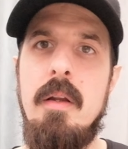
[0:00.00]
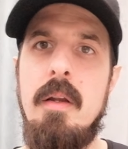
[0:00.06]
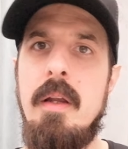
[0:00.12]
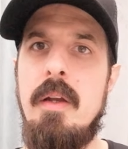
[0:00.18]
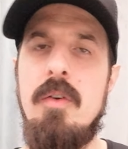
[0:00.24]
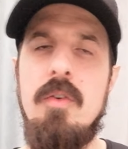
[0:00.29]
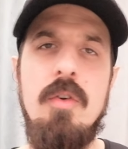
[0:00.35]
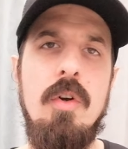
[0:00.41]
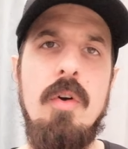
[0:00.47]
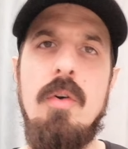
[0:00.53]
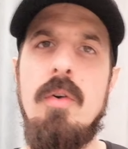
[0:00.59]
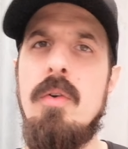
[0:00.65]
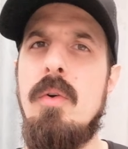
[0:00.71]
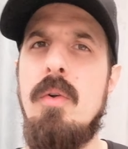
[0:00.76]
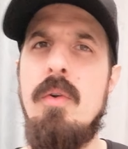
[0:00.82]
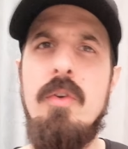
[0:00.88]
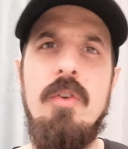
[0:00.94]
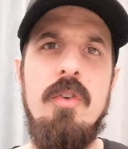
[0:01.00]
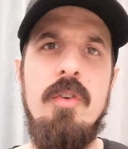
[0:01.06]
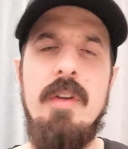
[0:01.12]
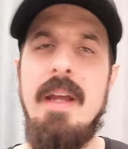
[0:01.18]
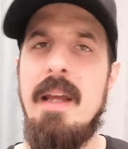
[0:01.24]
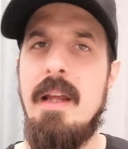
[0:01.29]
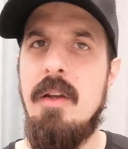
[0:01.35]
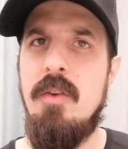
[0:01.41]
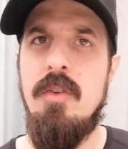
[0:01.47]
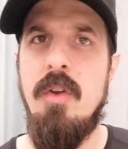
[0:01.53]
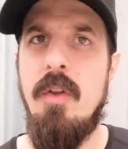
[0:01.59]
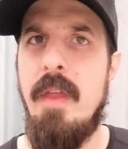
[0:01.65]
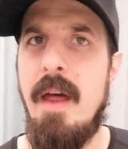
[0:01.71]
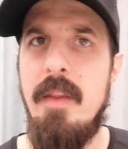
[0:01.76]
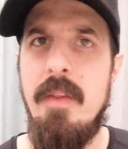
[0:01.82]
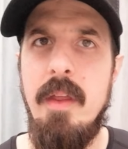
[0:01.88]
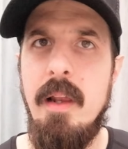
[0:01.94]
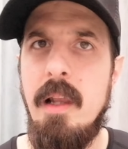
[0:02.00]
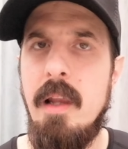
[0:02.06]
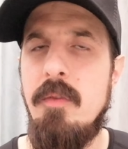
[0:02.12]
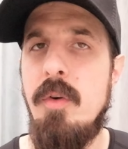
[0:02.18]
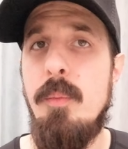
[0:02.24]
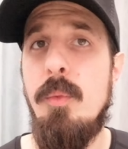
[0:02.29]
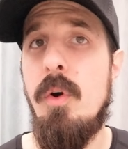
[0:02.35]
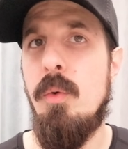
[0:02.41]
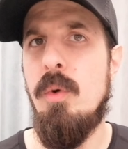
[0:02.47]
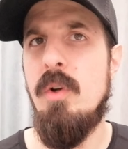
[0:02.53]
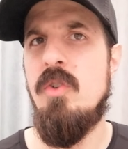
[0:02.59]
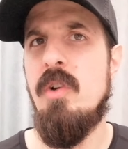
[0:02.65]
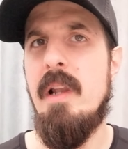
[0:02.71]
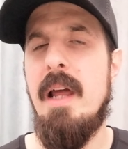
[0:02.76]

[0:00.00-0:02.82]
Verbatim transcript: internal state so that they live a more rich